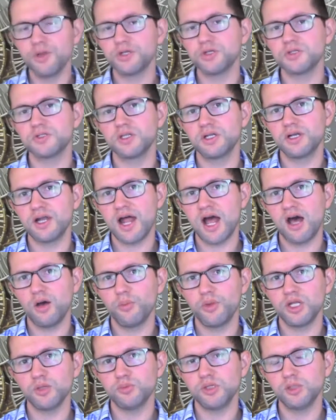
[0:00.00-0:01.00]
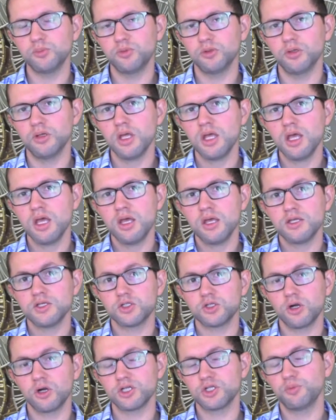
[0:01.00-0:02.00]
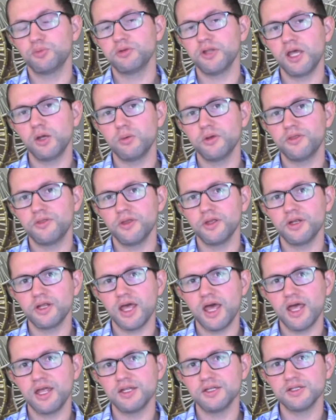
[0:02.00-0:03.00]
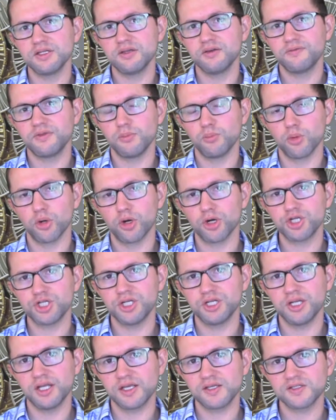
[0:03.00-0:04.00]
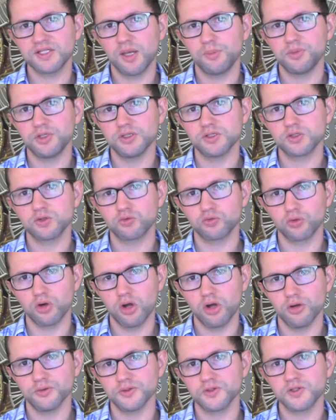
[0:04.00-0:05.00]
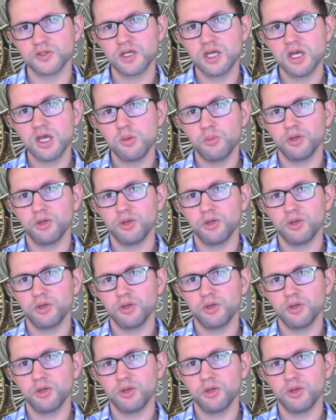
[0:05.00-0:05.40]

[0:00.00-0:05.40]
interested in how many people start to play with it and if the merchant acceptance grows,